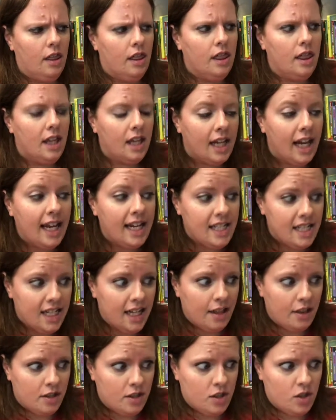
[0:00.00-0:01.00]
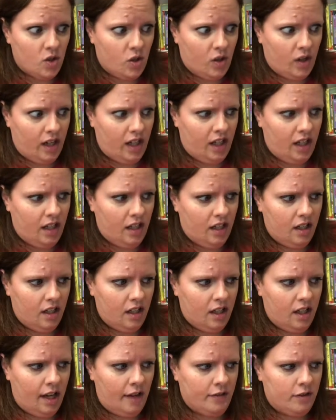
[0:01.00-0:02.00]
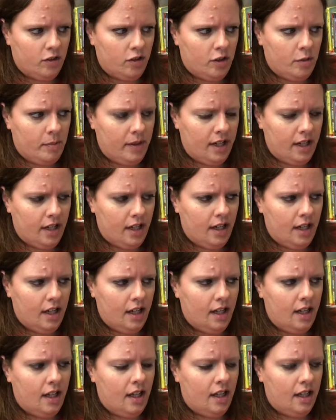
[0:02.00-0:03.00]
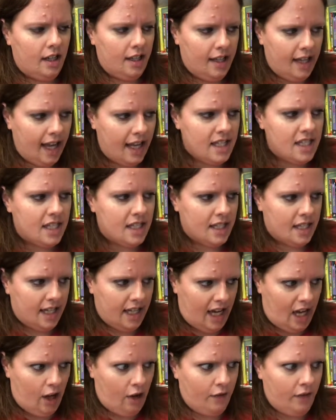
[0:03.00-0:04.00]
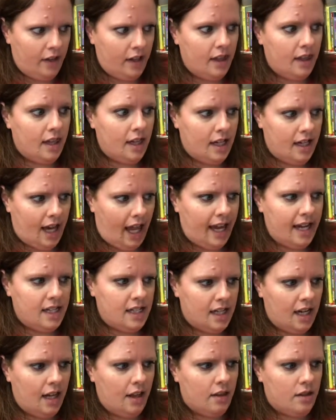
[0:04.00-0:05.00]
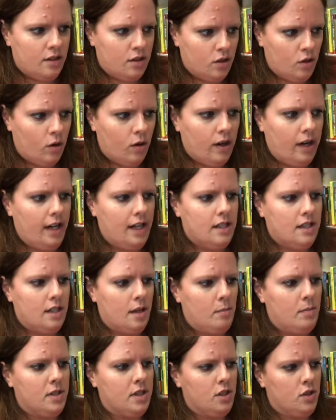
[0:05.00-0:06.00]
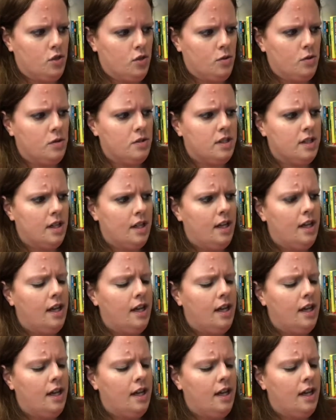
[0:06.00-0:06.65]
"The 19th story," Calvin repeated. "Yes, Calvin, the 19th story," said Mrs. Jules.